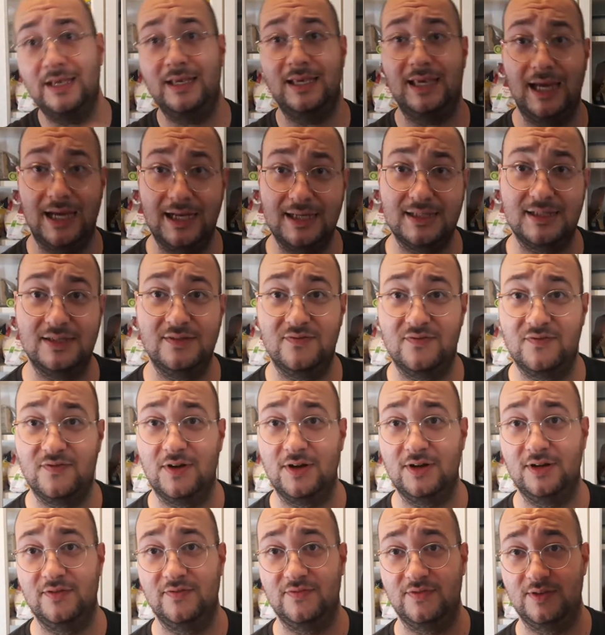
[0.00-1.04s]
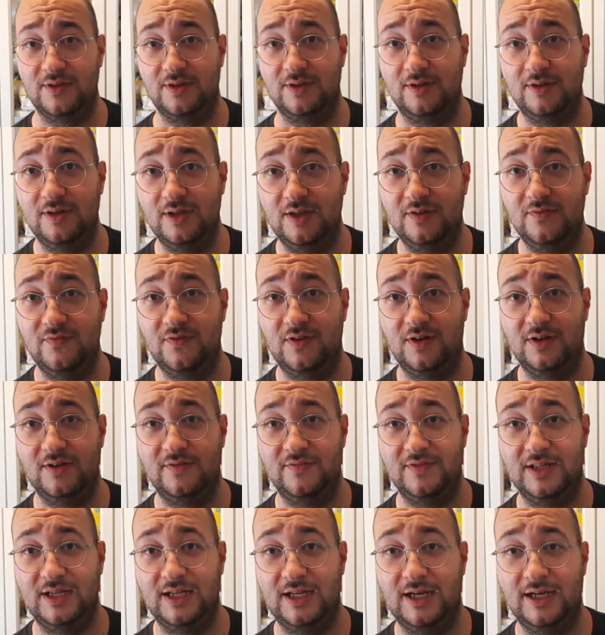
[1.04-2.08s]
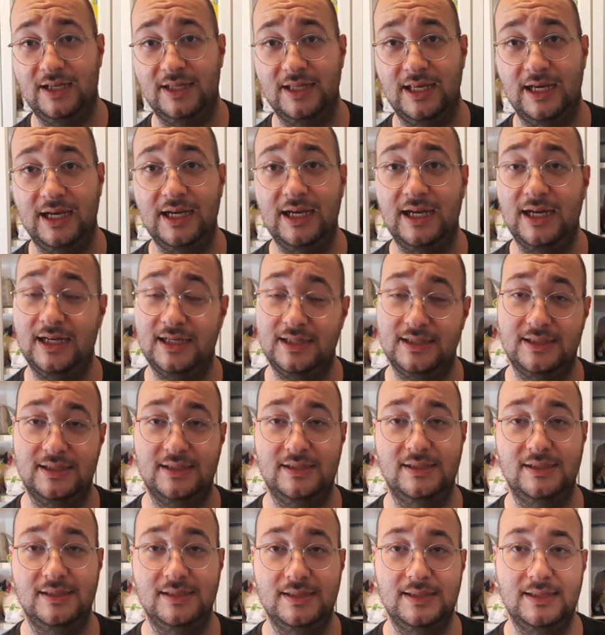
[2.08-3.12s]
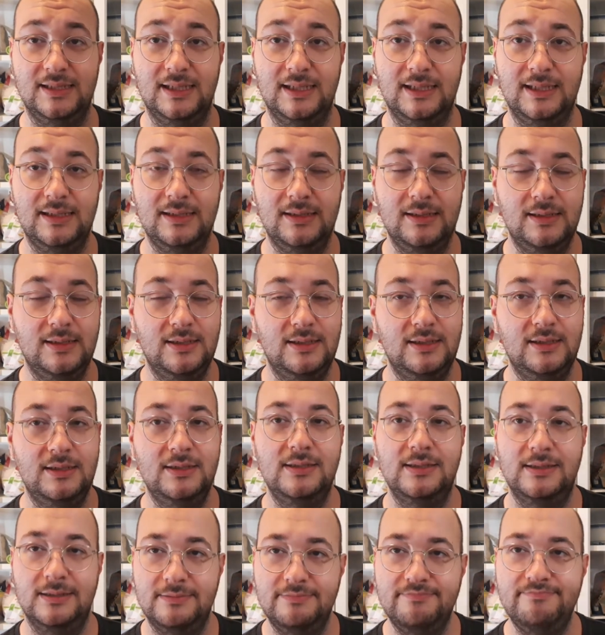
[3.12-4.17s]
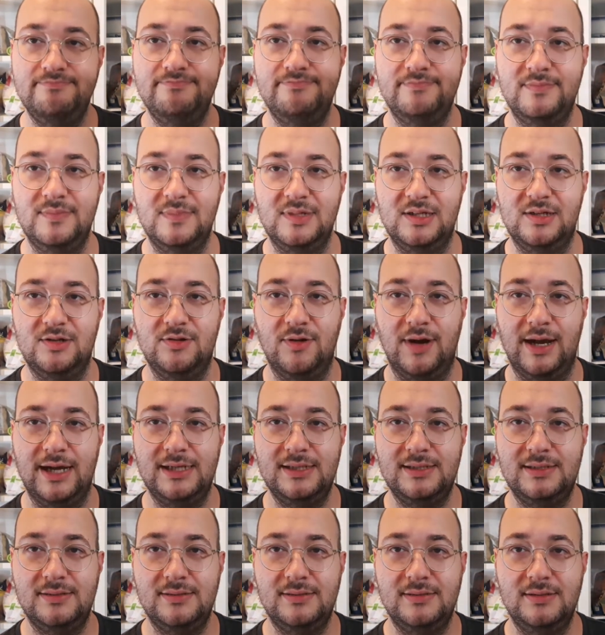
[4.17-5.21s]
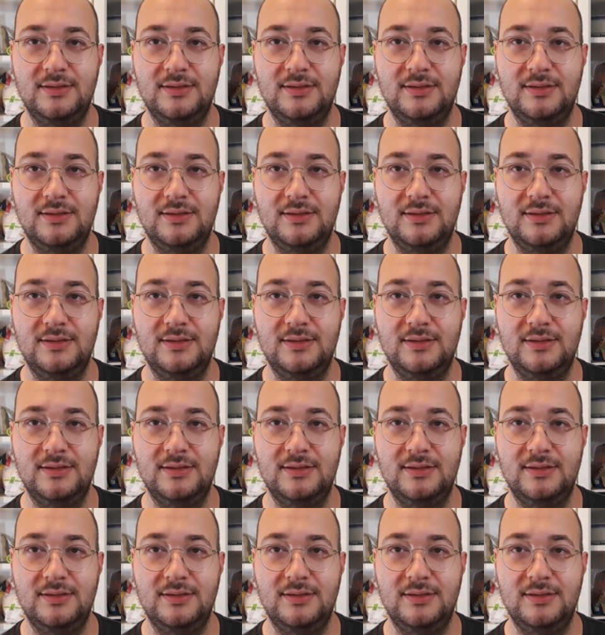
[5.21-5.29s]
cat's in front of the light there, as you can see. Great.